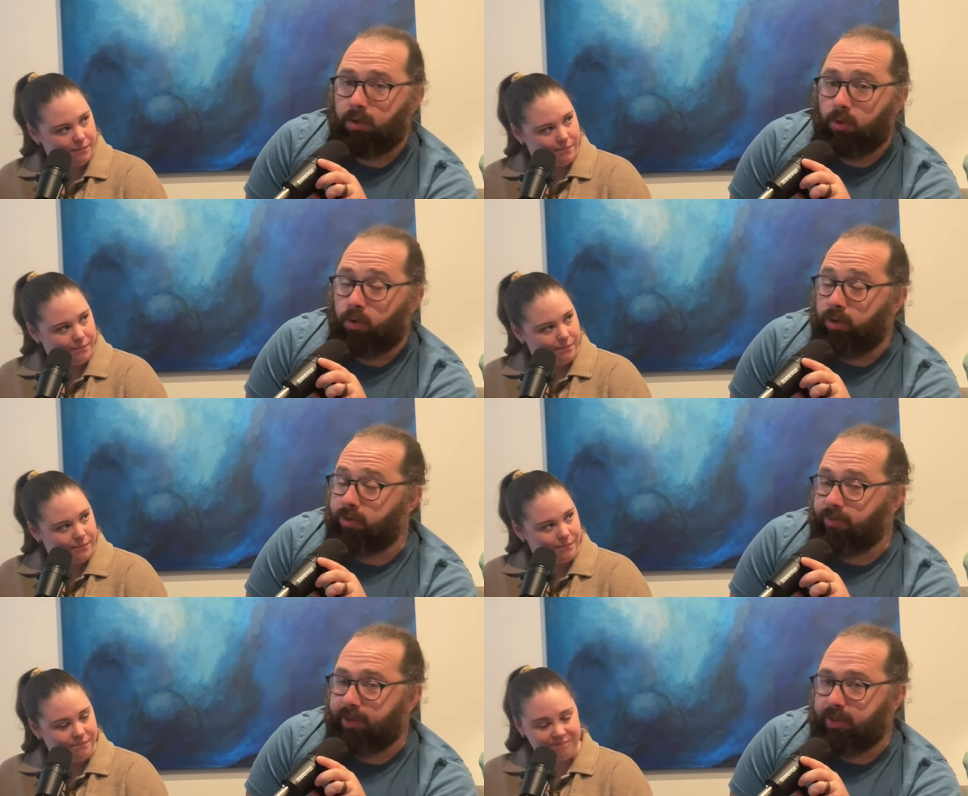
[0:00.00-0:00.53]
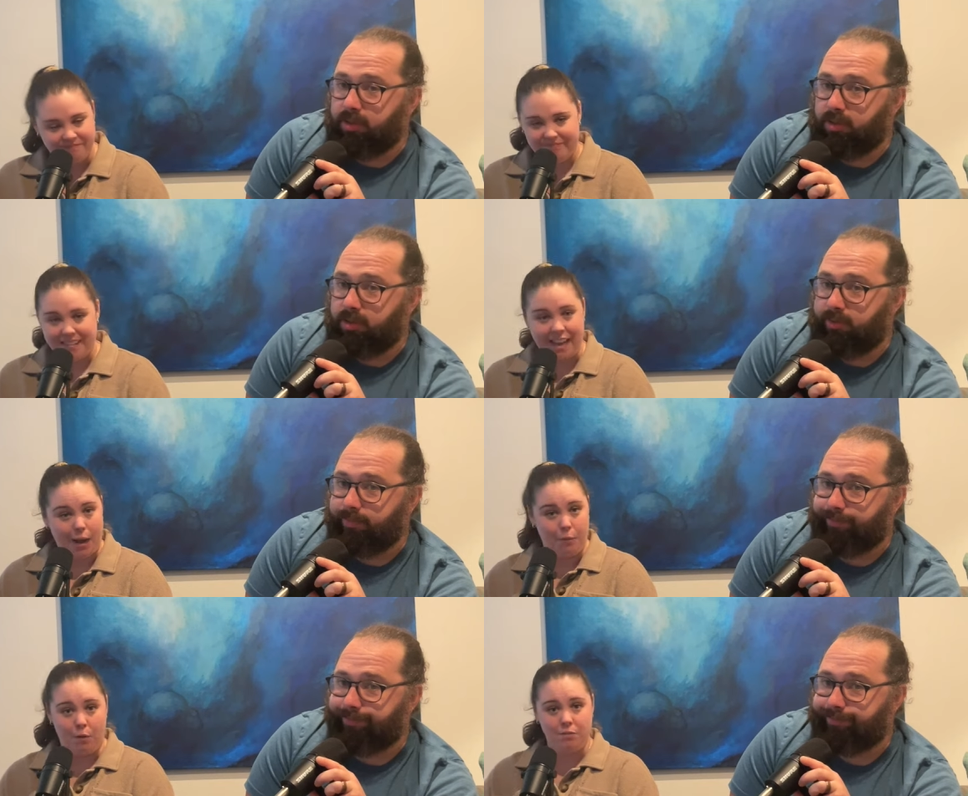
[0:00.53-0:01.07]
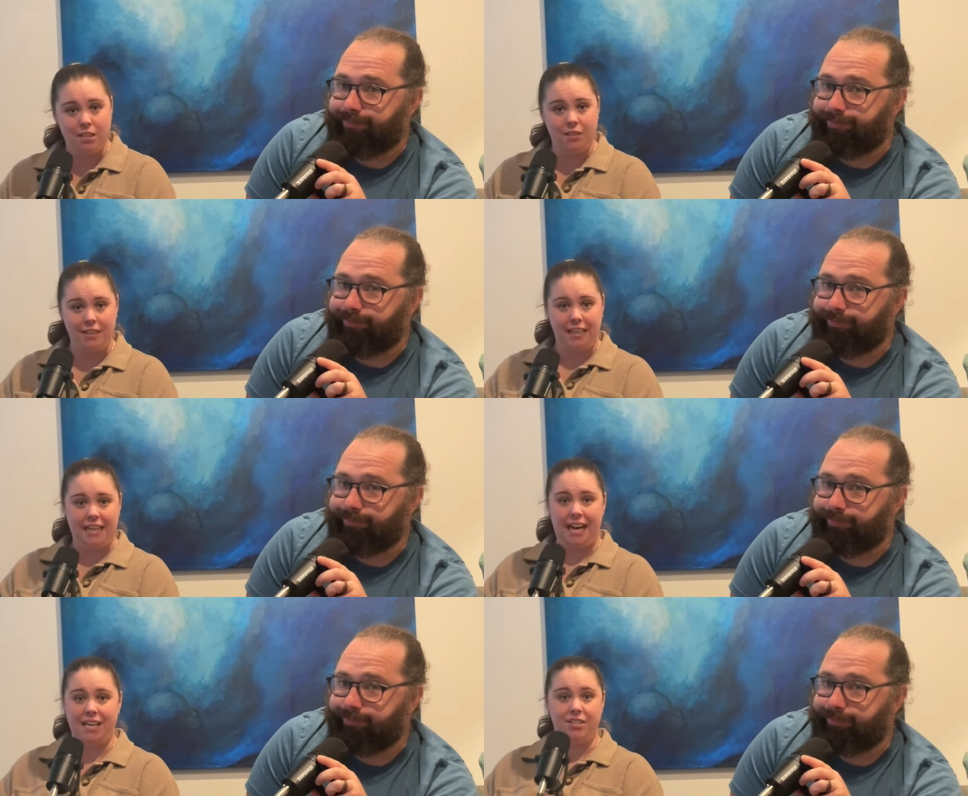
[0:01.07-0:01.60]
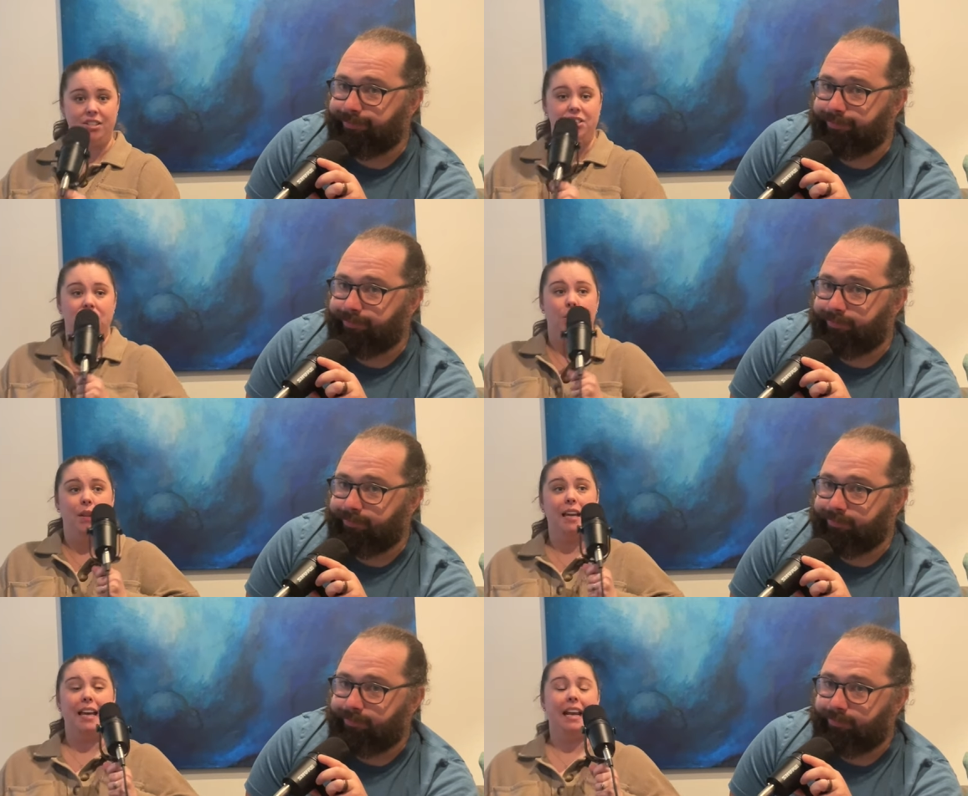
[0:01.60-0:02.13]
Speaker 1: Lord of the Rings. I won't do it. I just
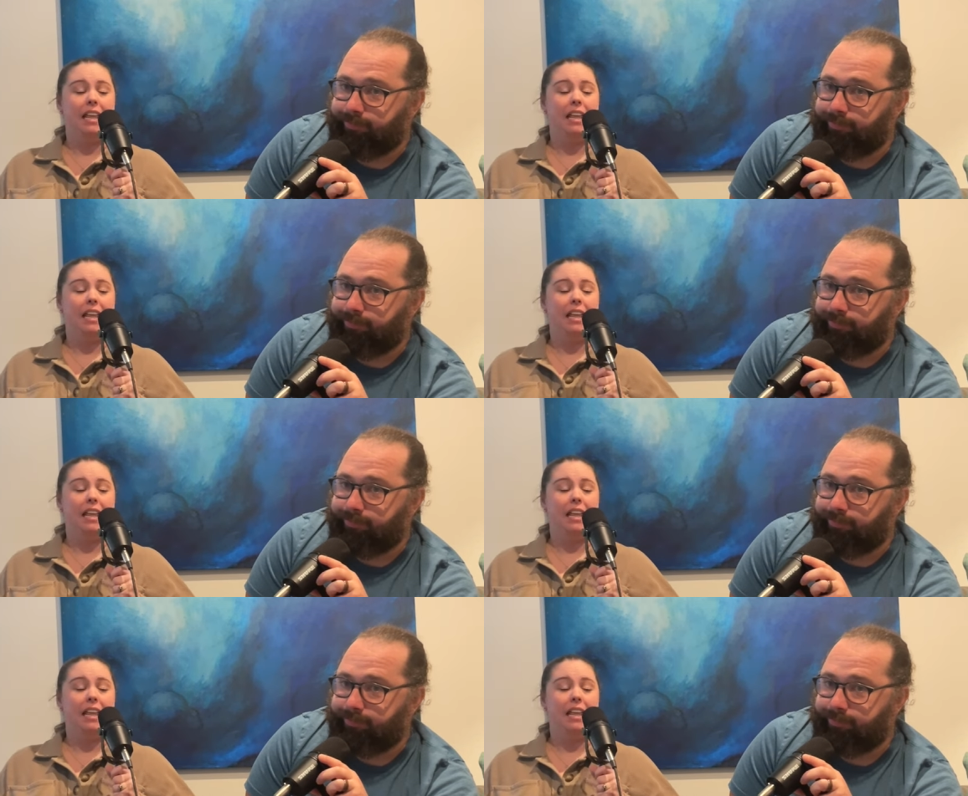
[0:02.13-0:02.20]
don't like it. I